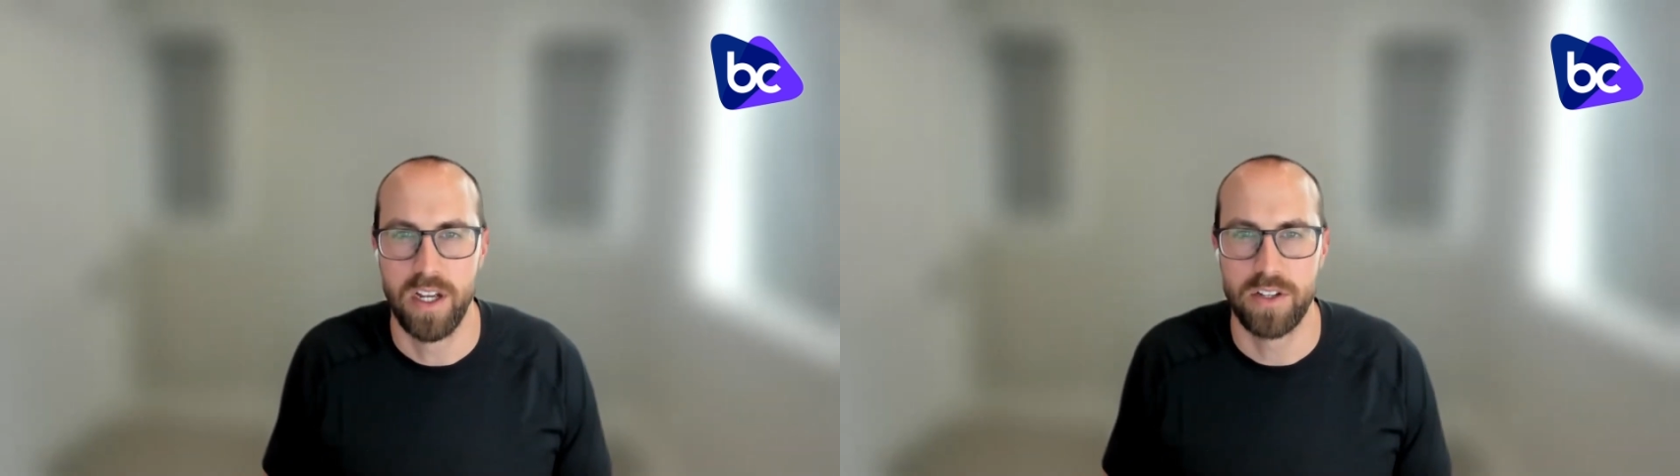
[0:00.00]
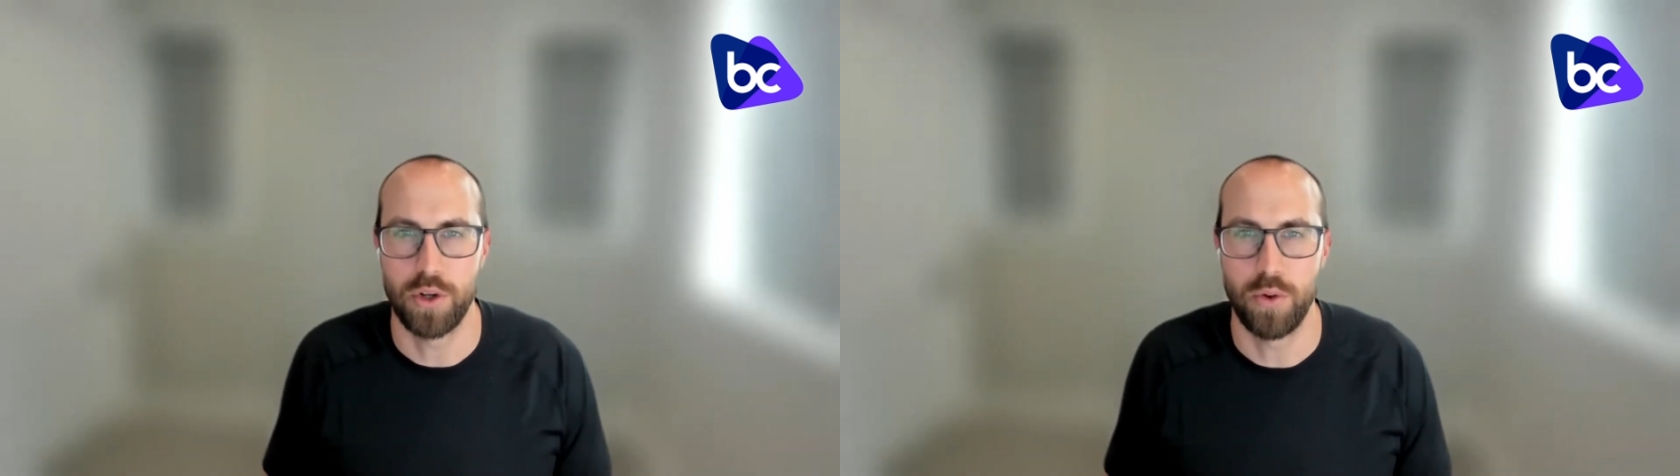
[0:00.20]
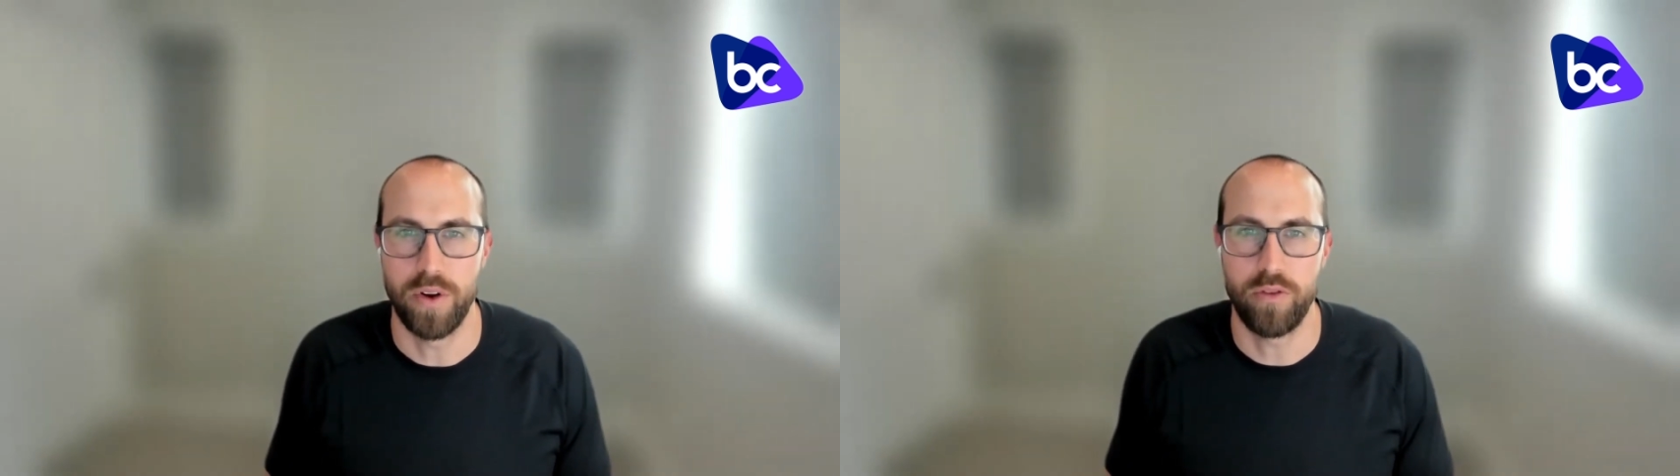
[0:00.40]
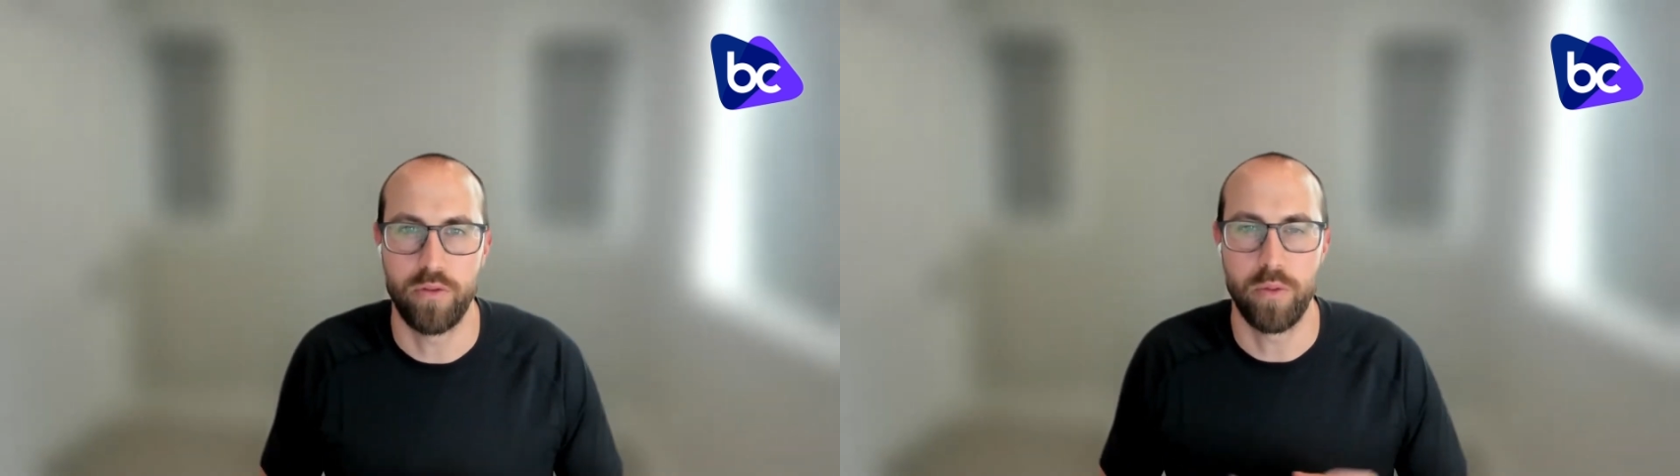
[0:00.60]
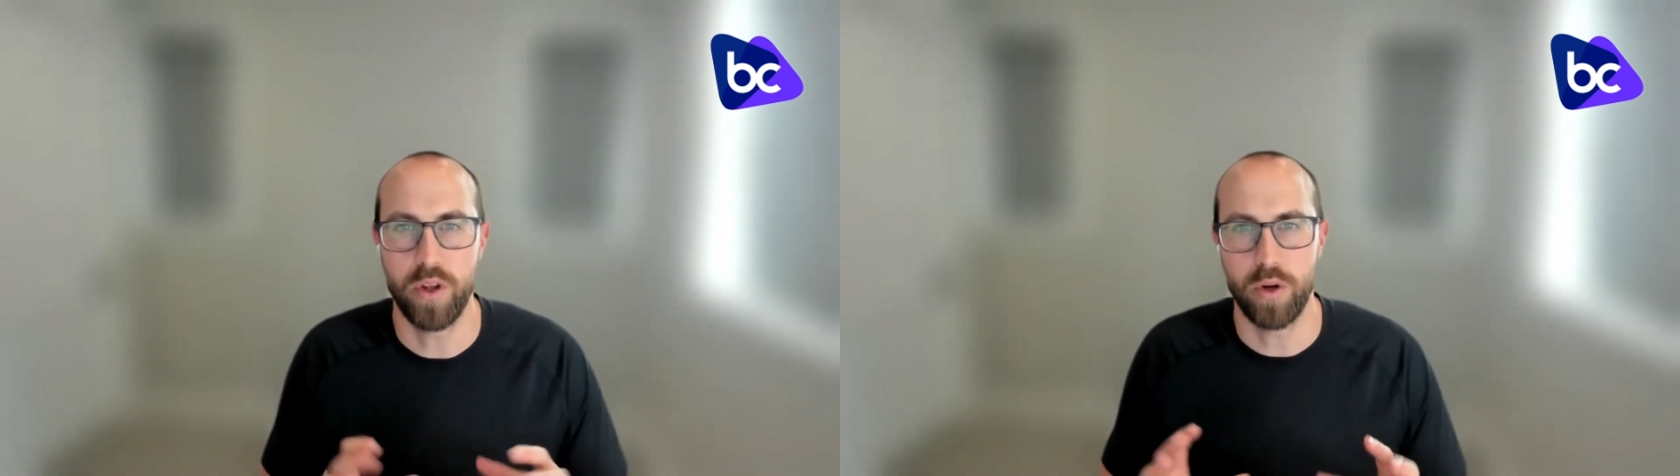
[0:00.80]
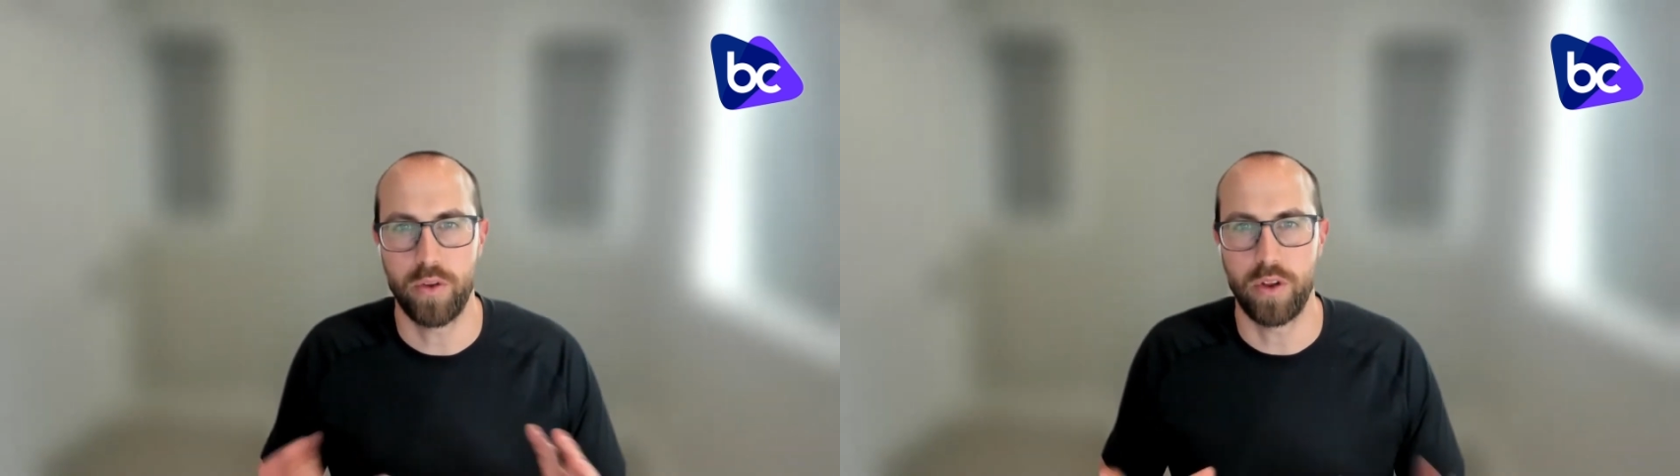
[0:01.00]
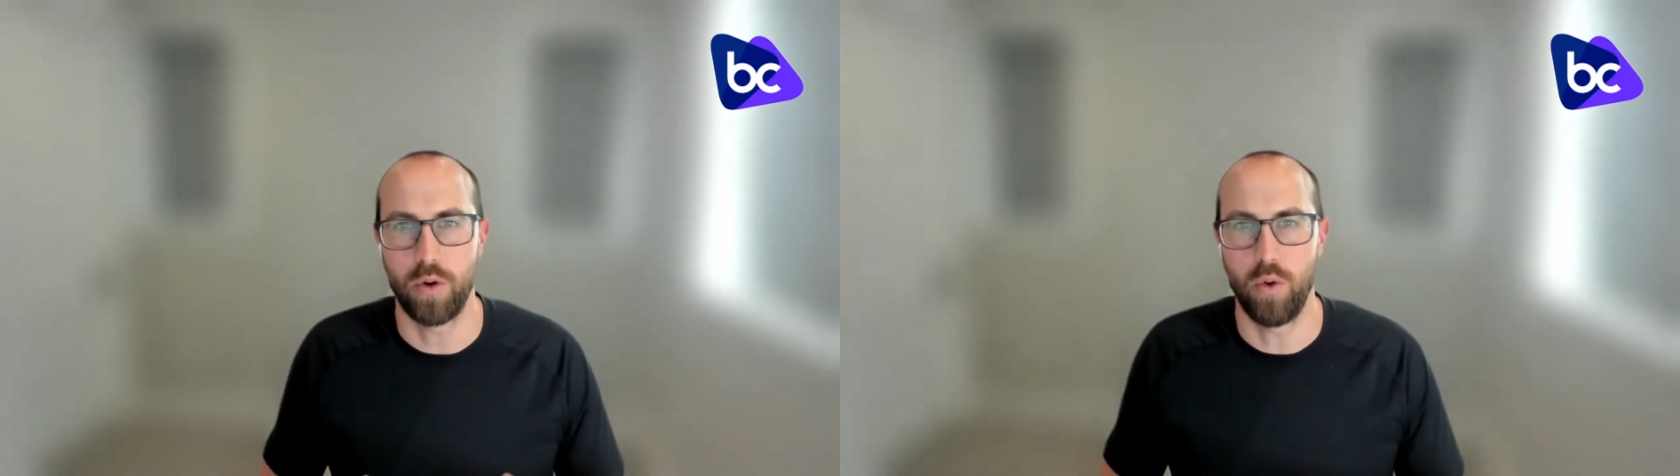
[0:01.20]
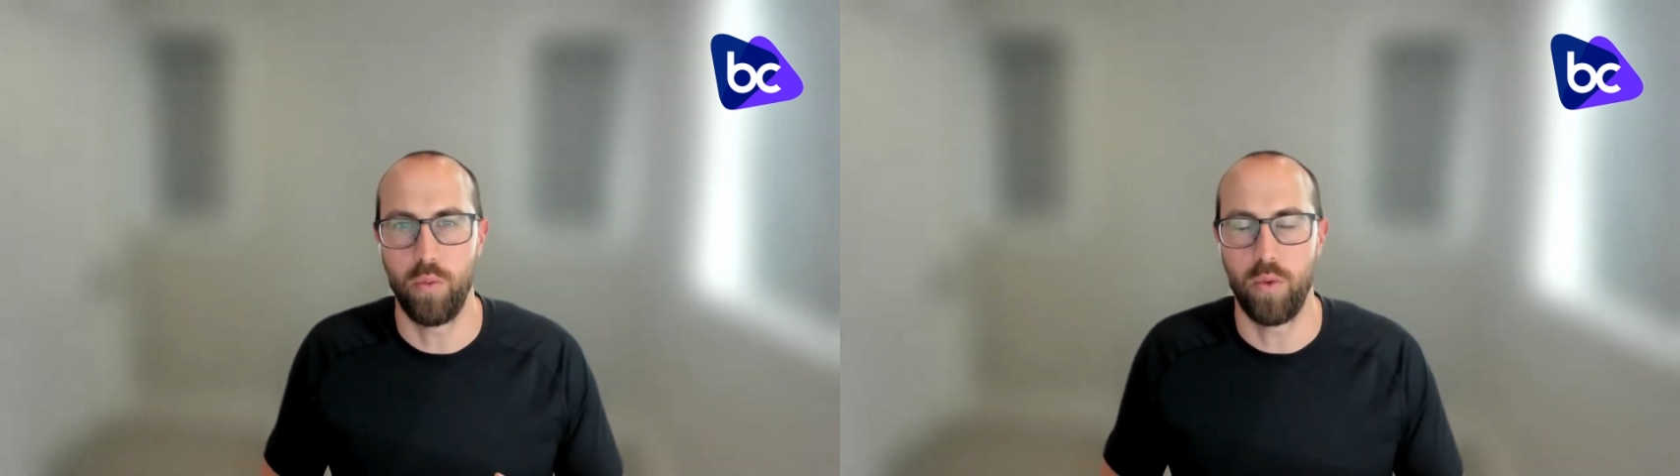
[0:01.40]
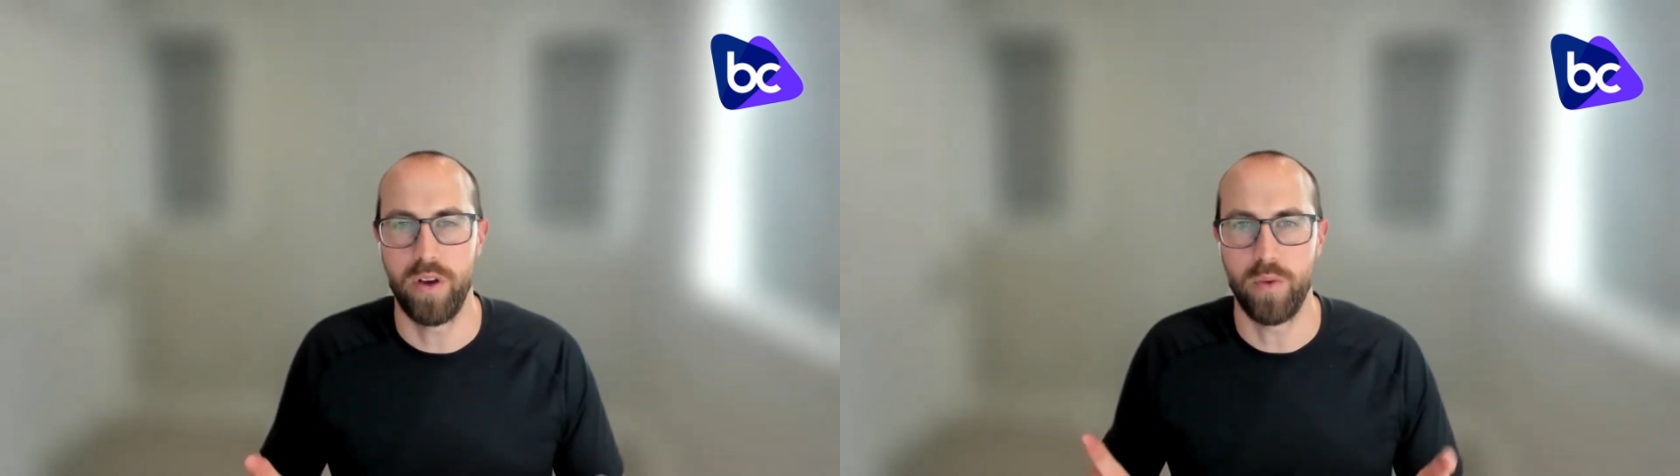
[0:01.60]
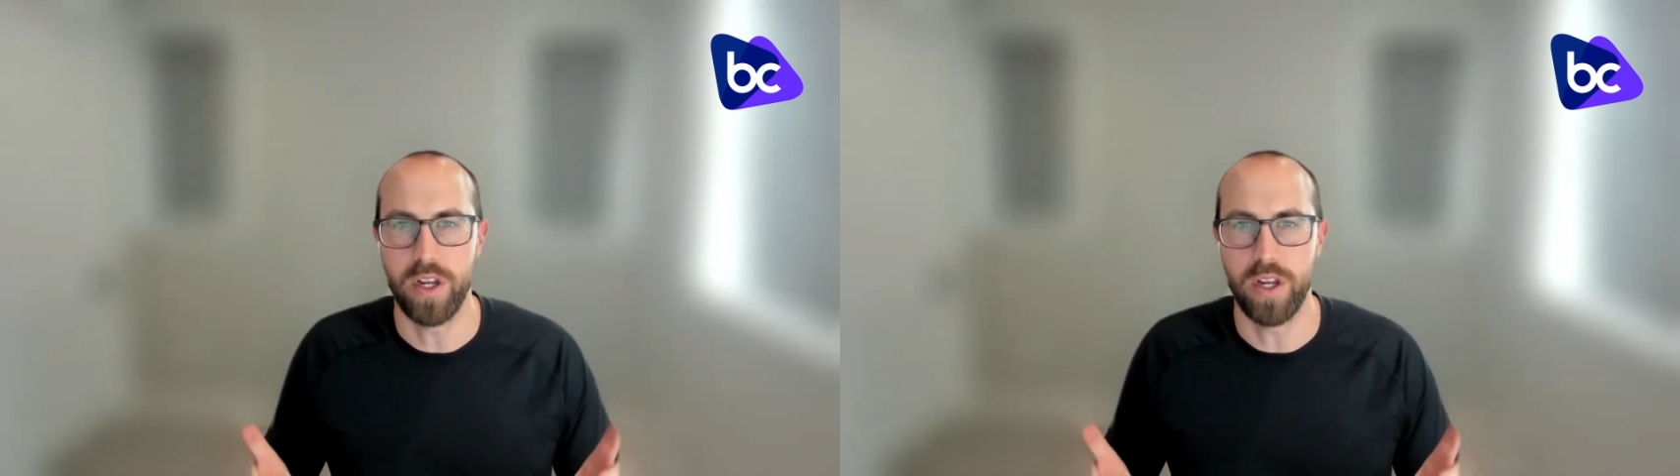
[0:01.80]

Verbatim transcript: So if you're familiar with our old one,